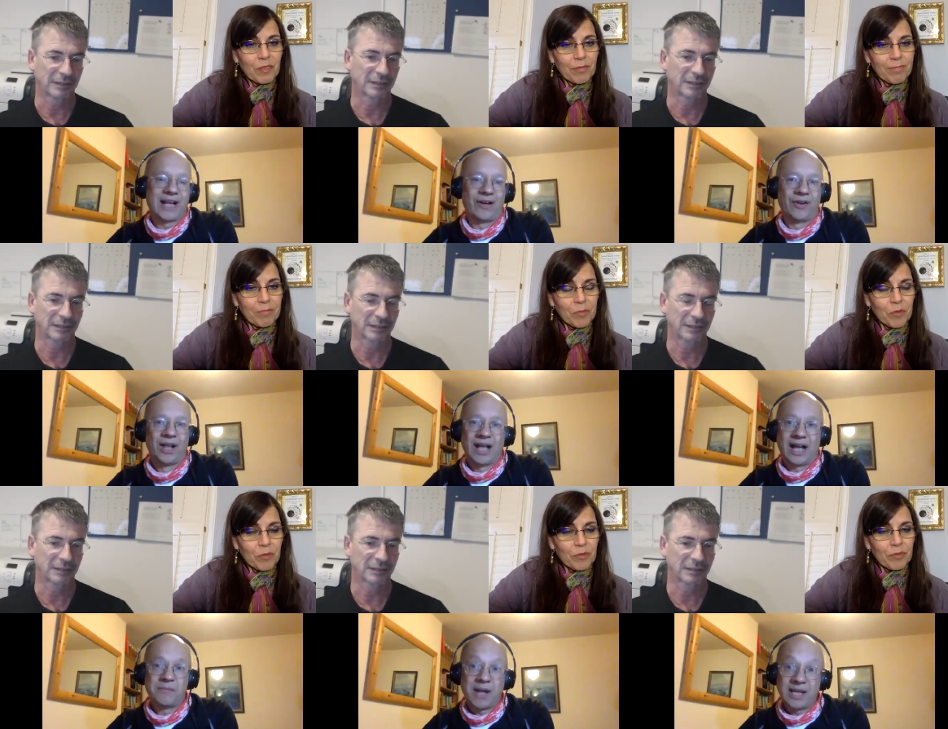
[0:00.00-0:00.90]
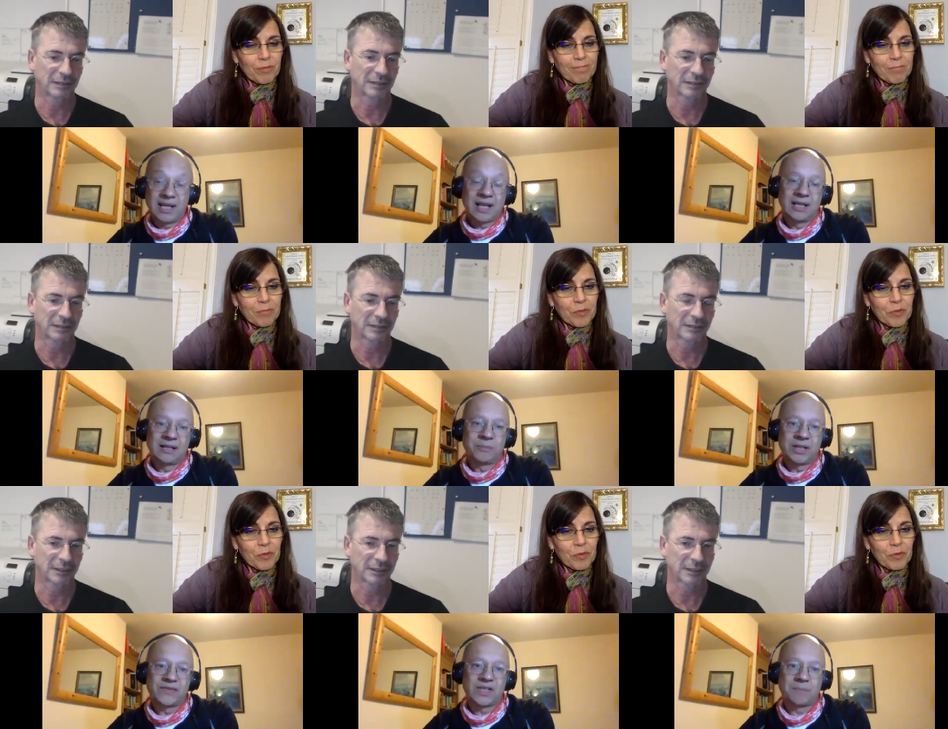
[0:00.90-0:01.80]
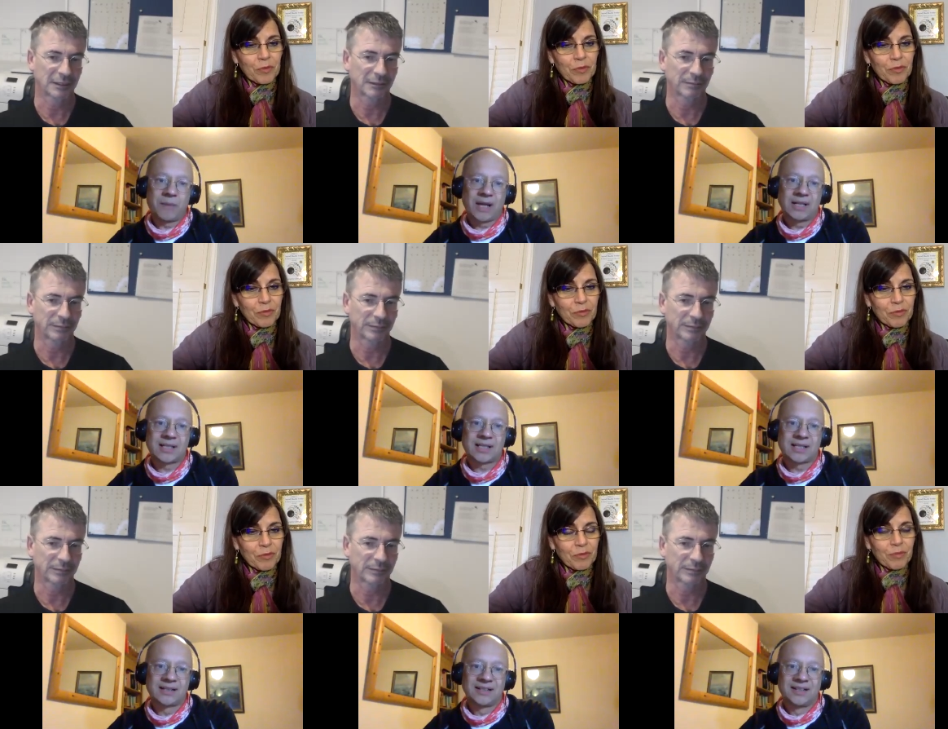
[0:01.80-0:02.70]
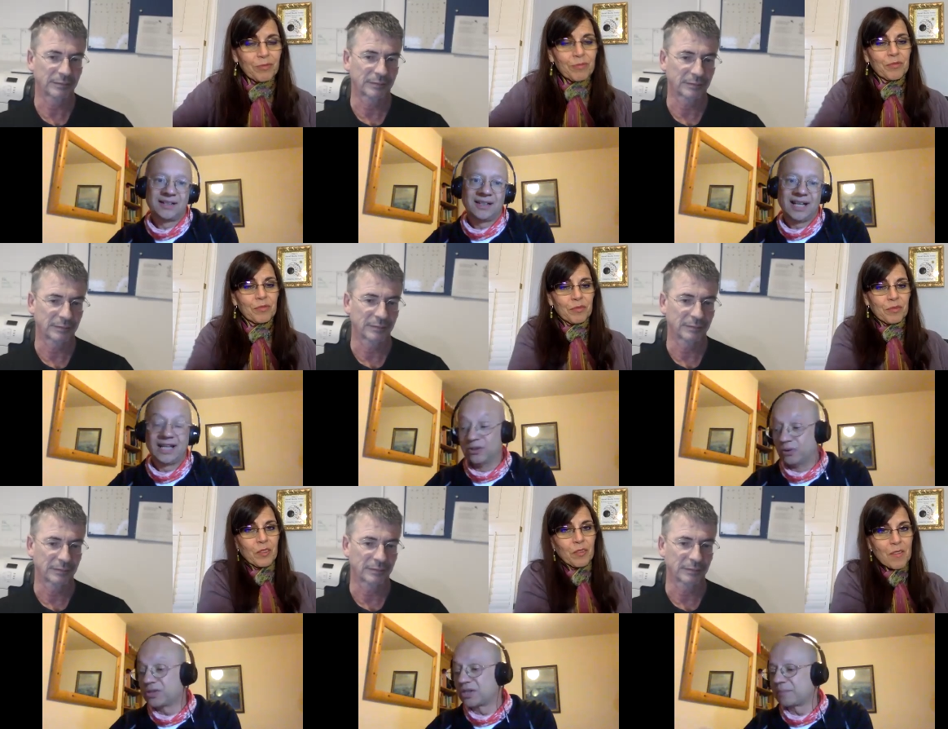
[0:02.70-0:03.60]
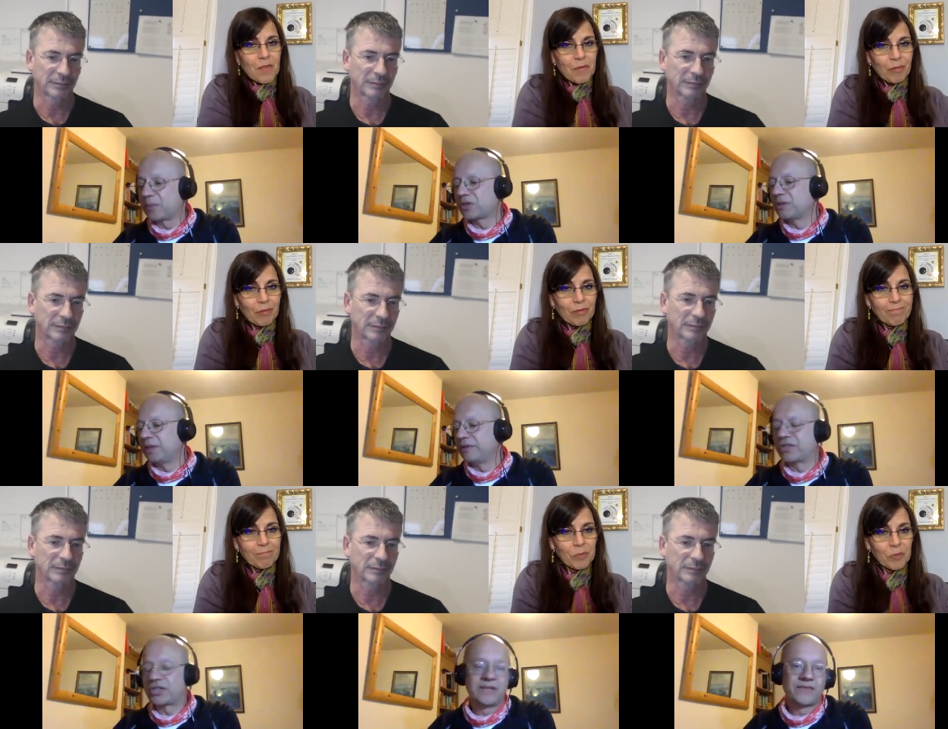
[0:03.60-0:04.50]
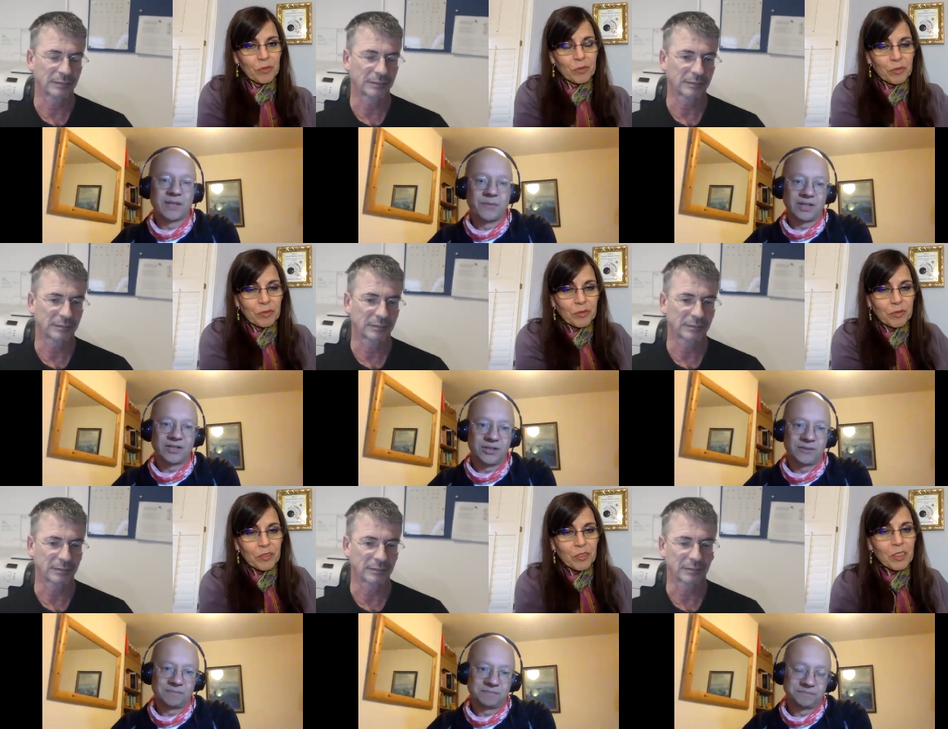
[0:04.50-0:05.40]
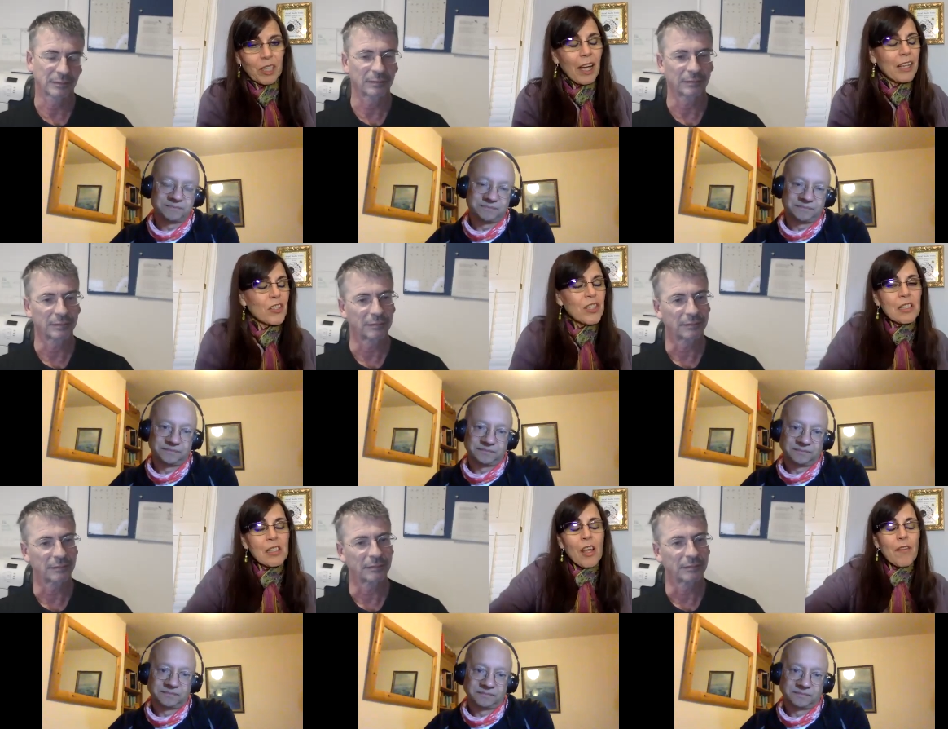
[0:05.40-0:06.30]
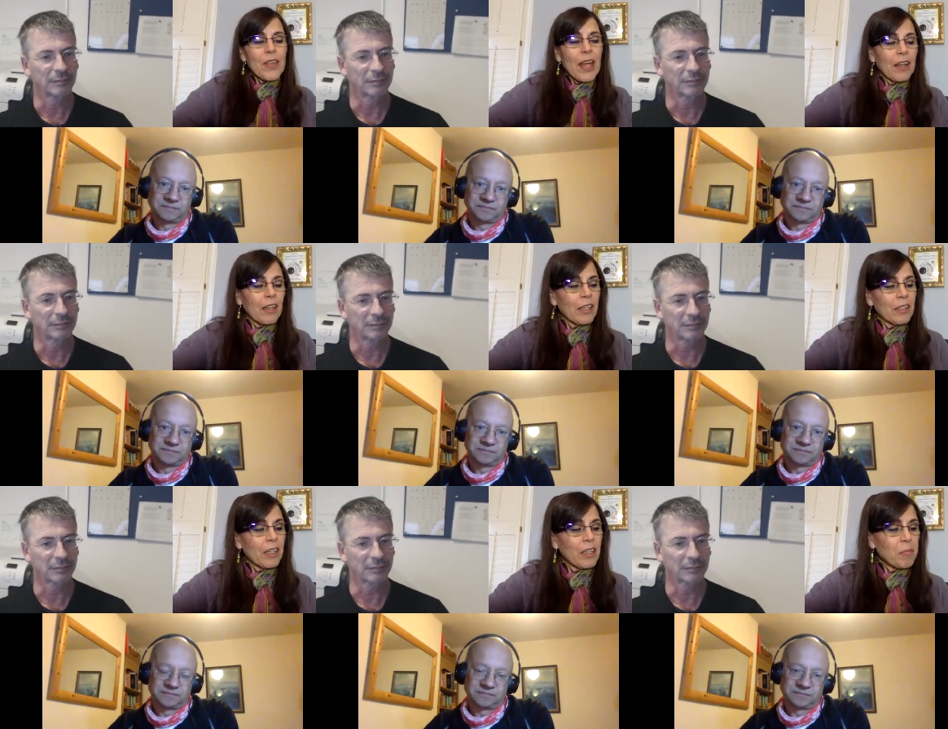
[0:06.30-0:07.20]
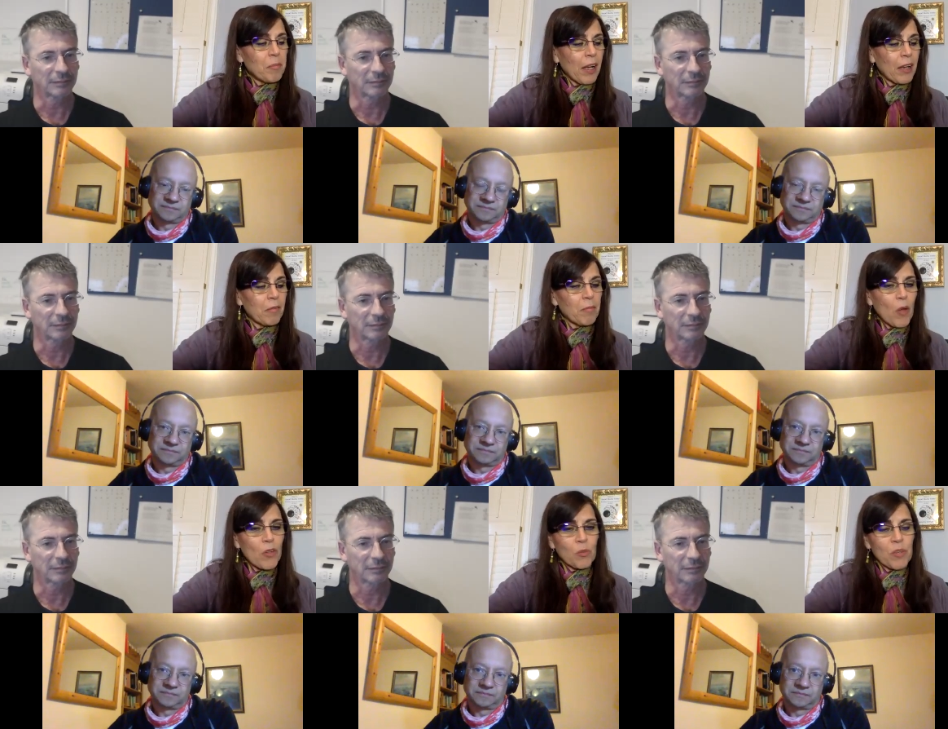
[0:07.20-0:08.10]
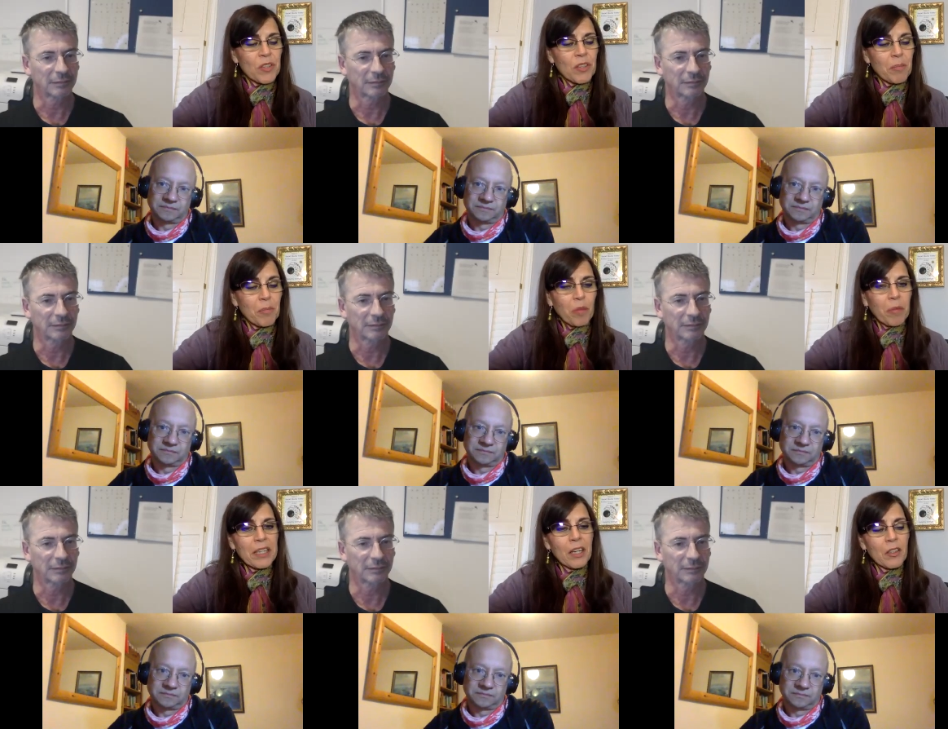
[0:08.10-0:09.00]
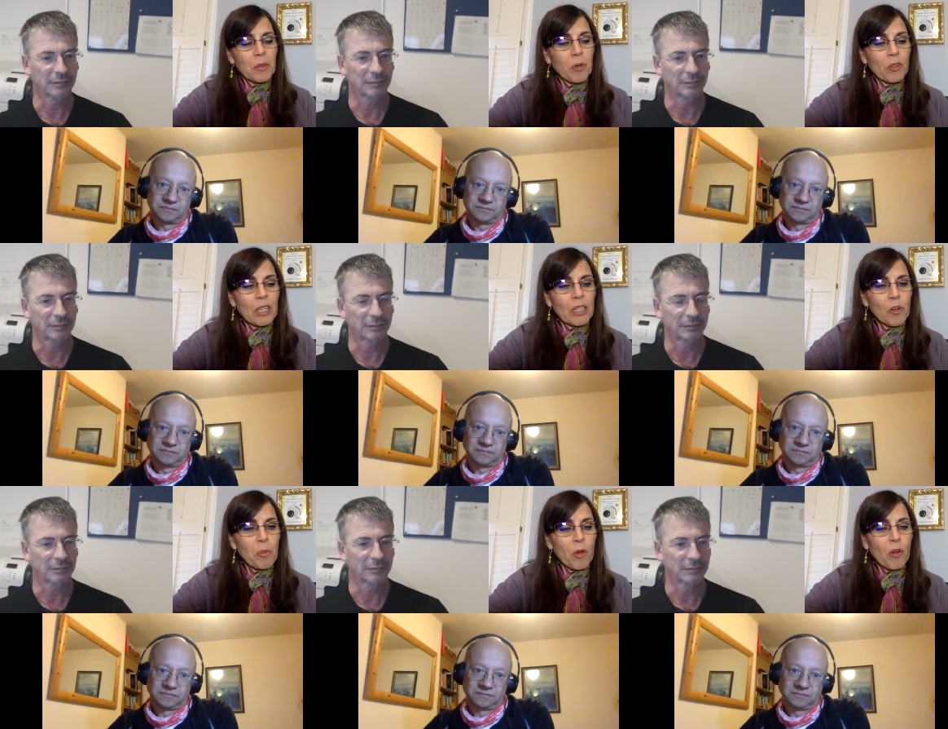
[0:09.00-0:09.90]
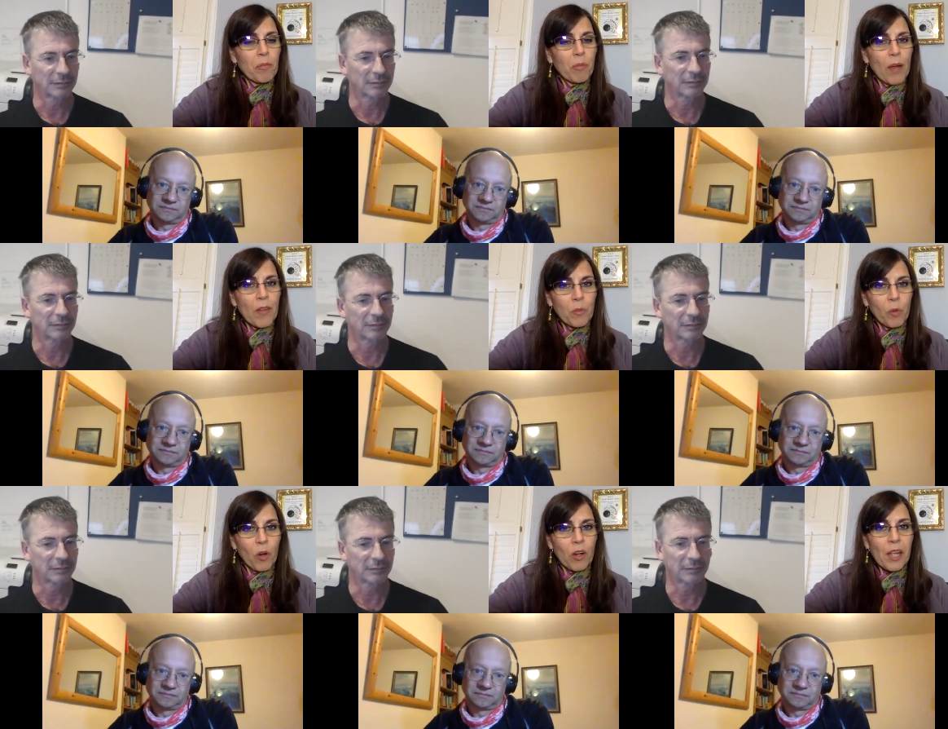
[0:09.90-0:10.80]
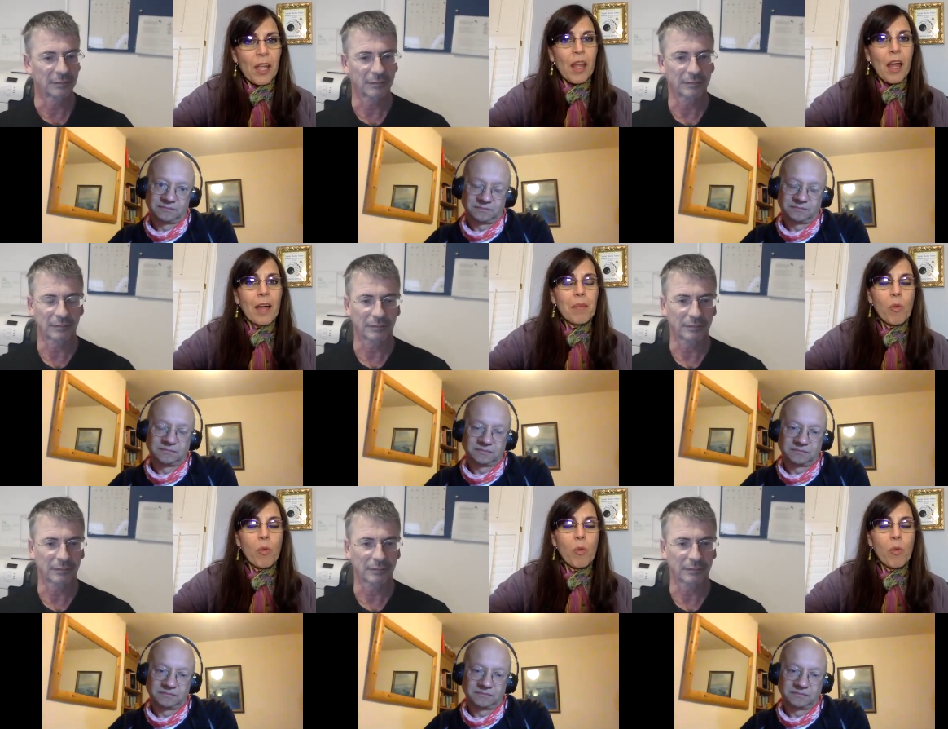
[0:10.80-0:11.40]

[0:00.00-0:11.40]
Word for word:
Speaker 1: out and making a little bit of space in order to possibly receive something new
Speaker 2: i just love that and in my most recent book my ninth book the little book of breath work i